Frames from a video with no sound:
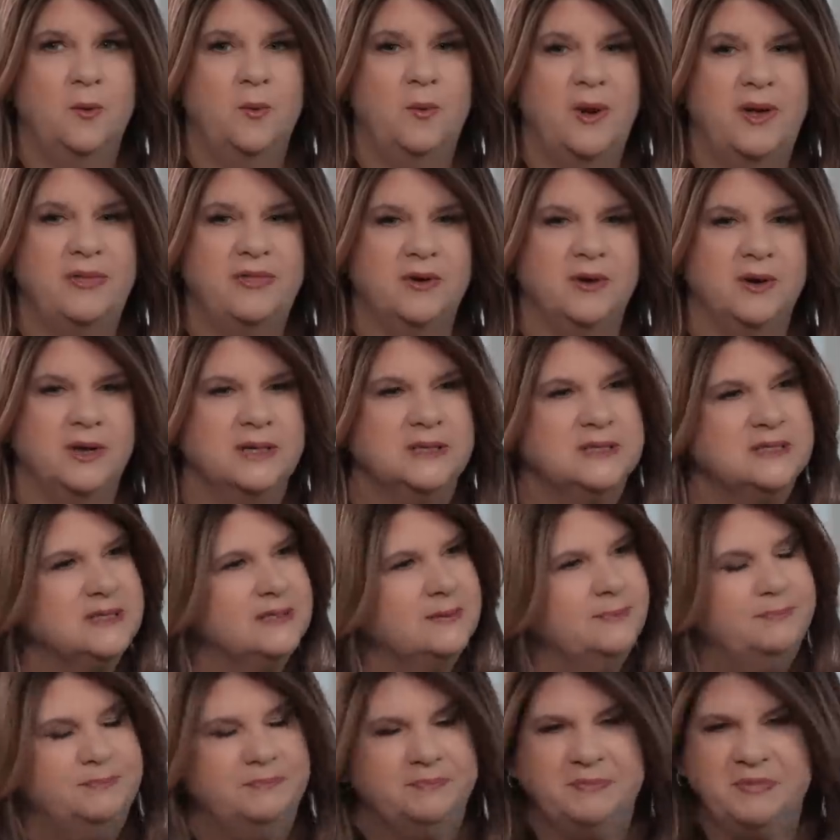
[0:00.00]
whether
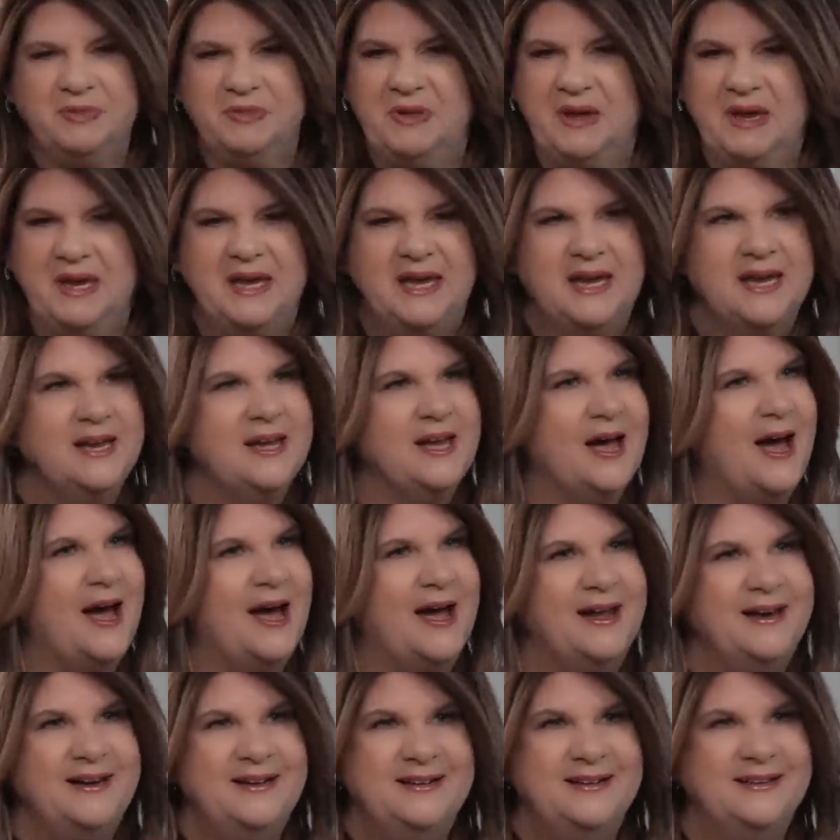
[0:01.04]
it's thinking
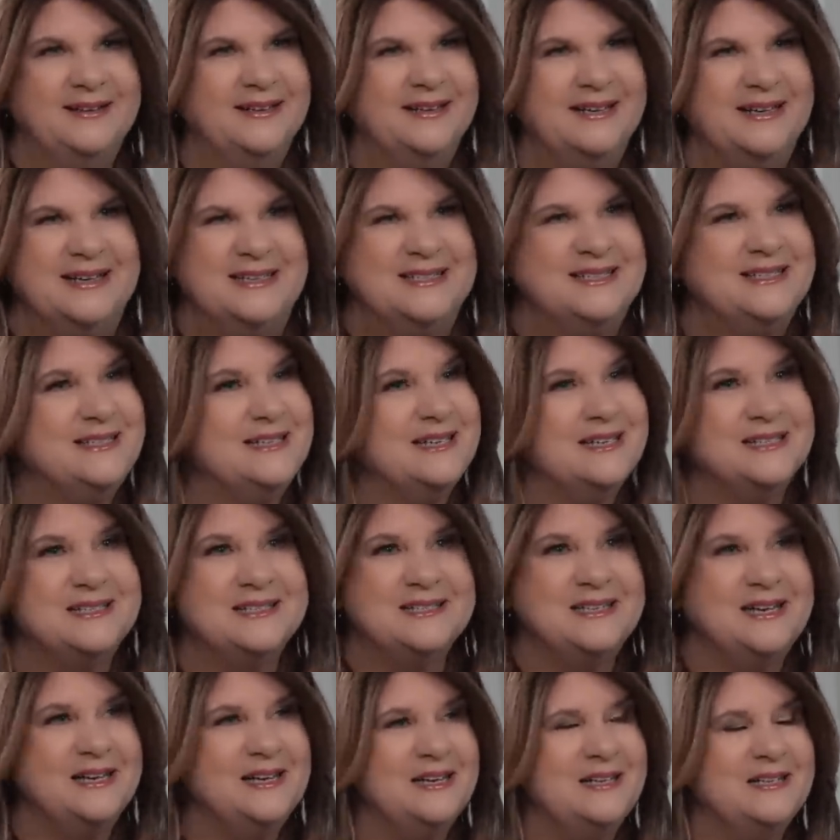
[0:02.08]
God is
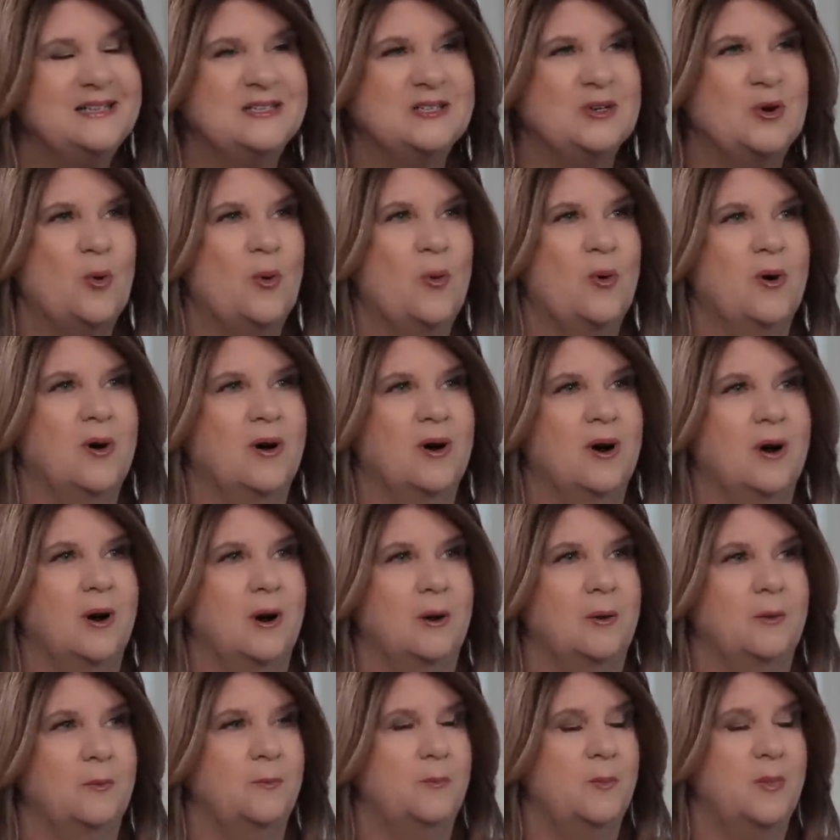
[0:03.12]
distant
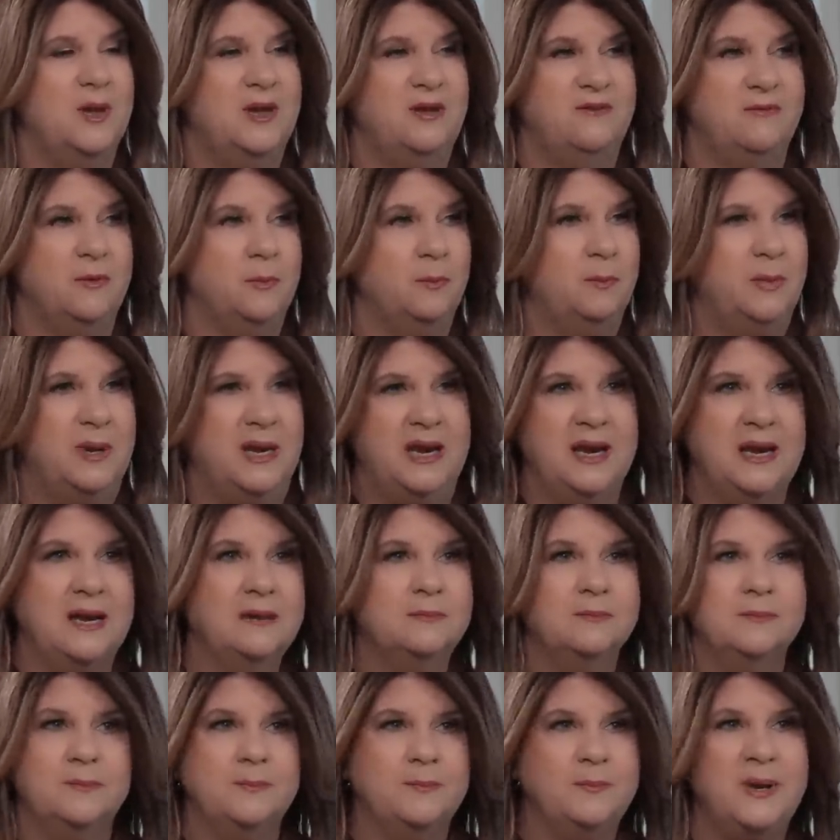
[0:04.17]
or even
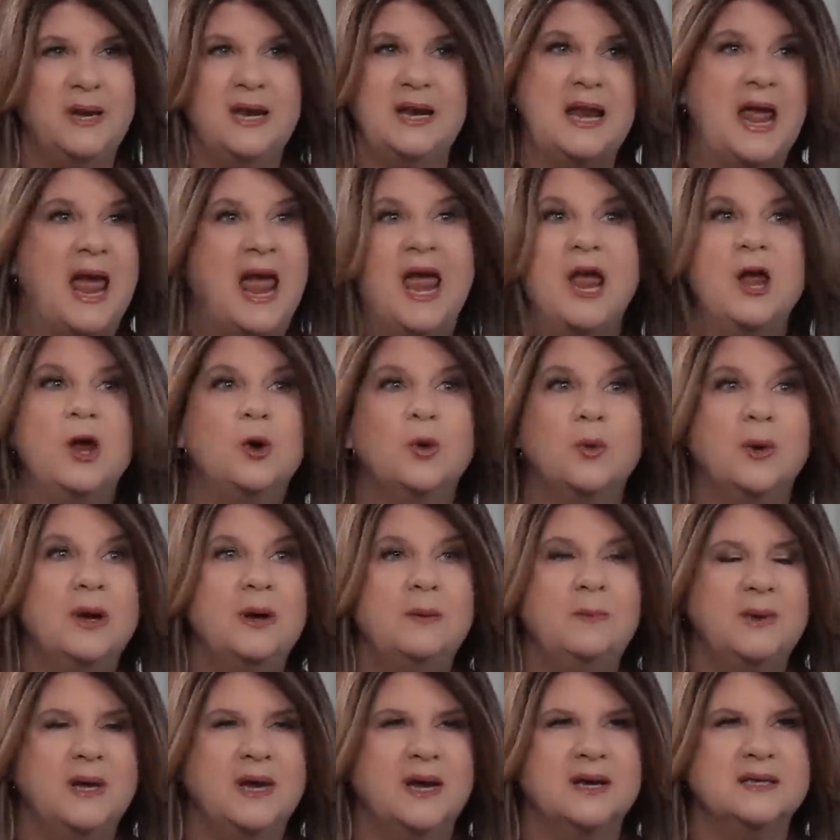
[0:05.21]
being
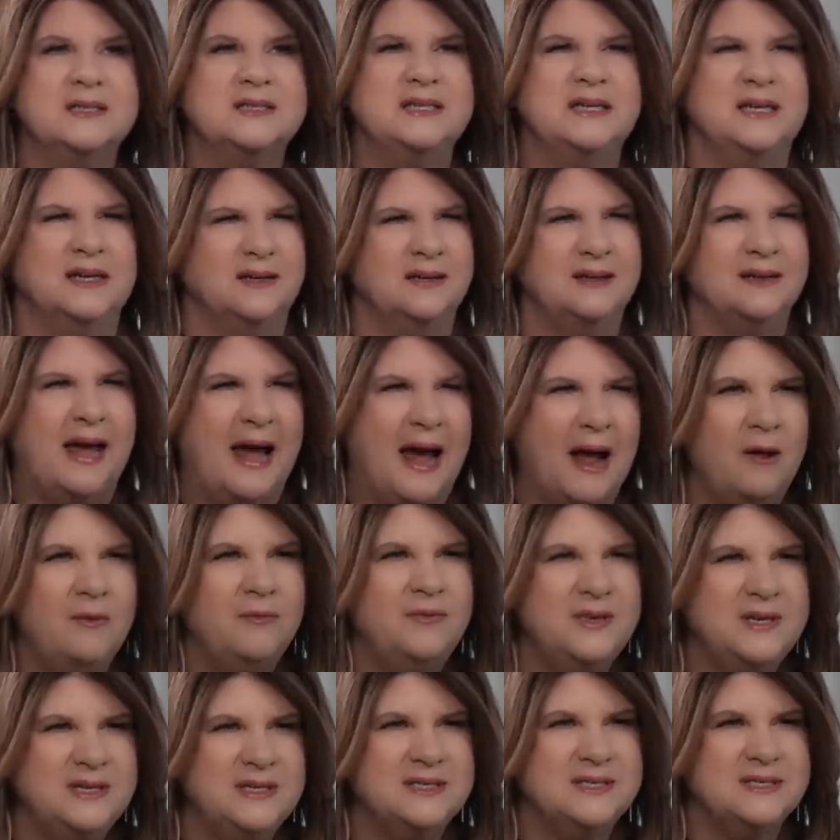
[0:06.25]
angry because he
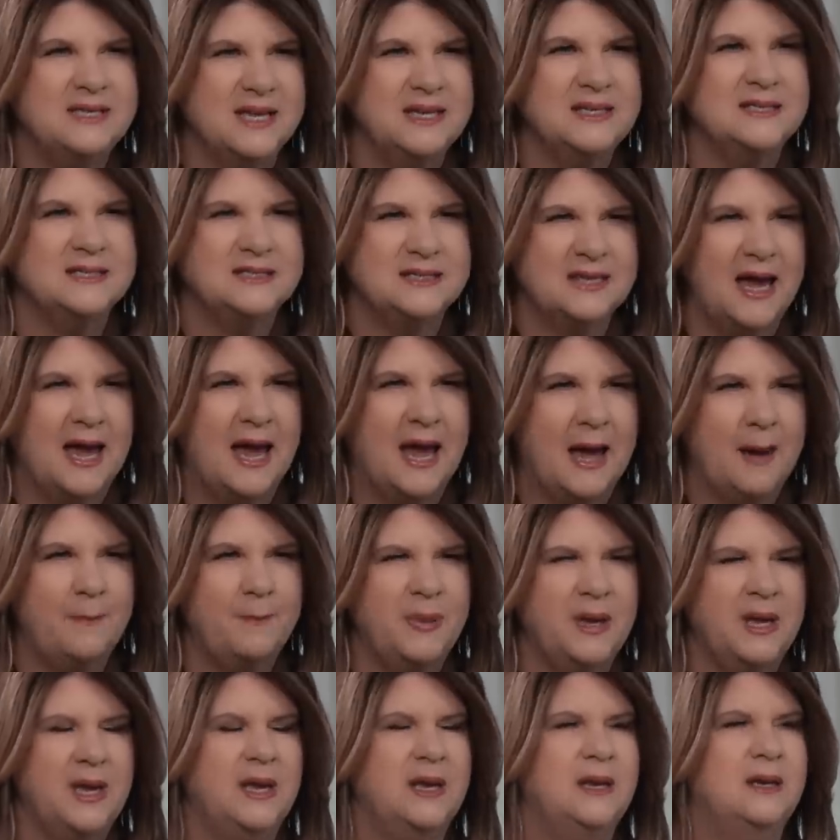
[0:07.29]
allowed these things to
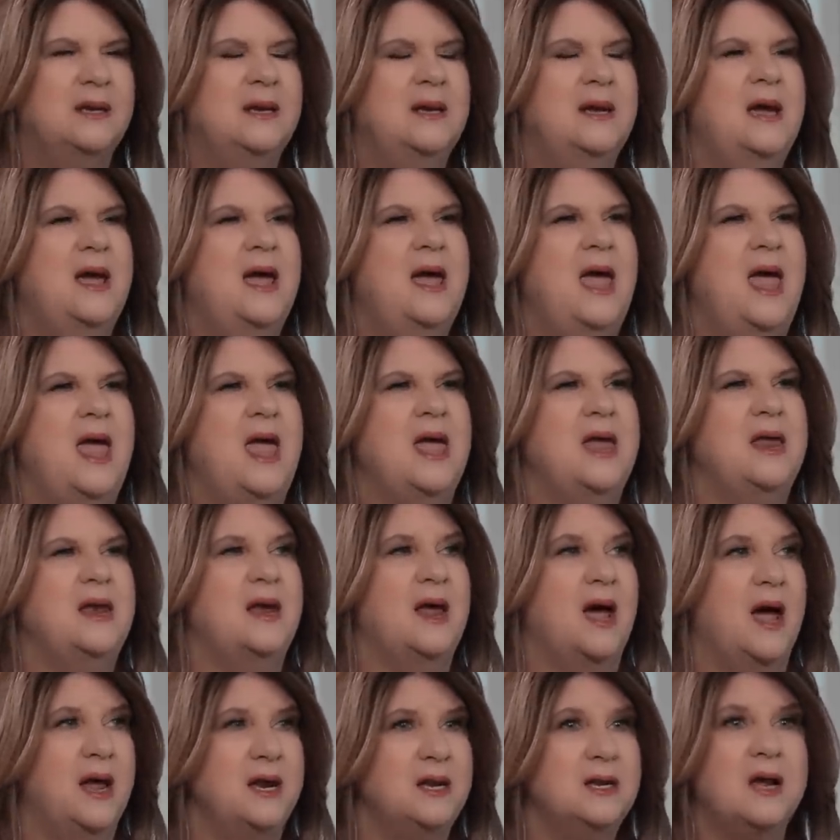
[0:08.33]
happen.
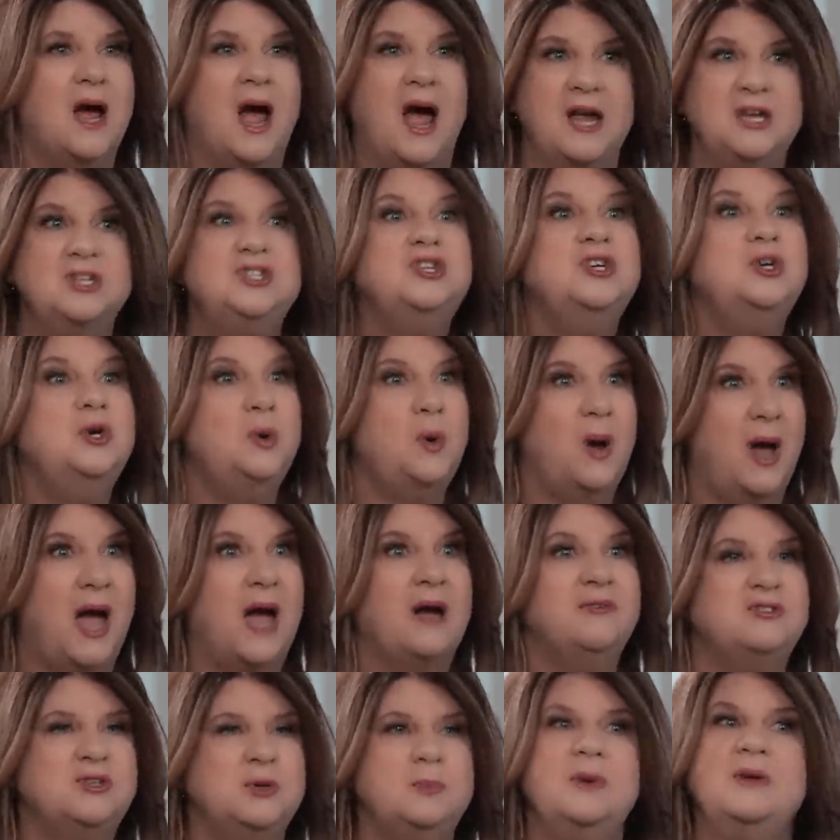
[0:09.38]
And I do
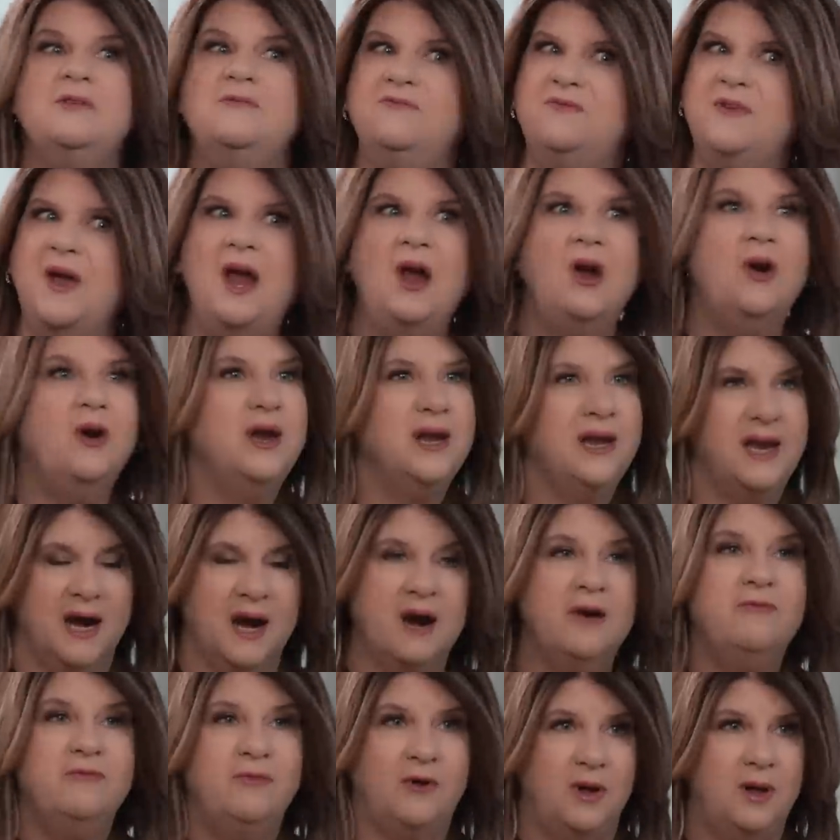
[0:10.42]
have to be very
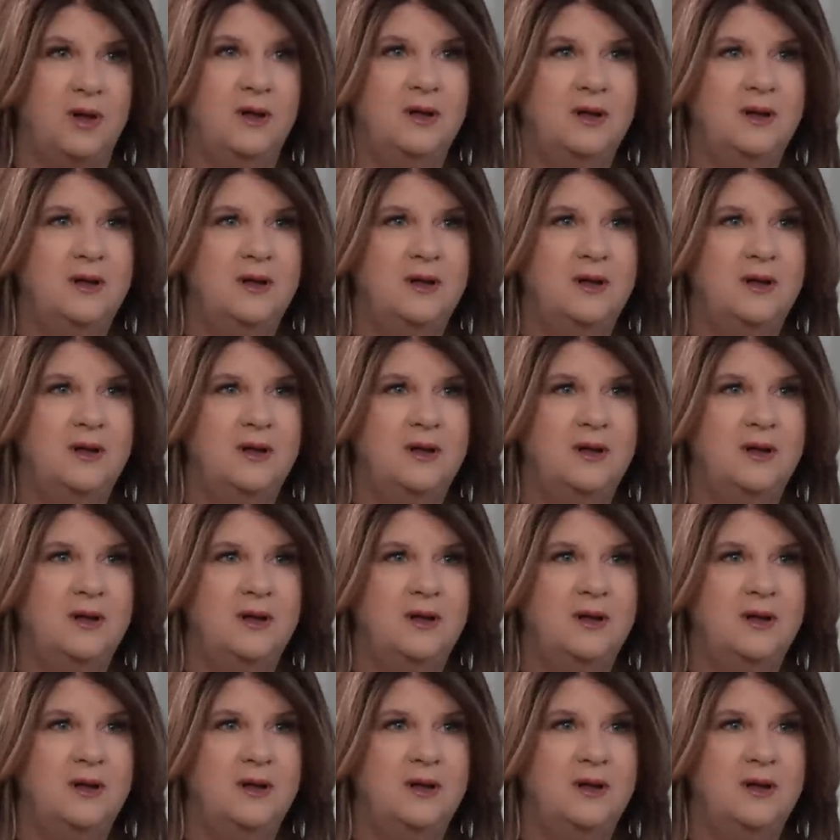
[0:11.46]
careful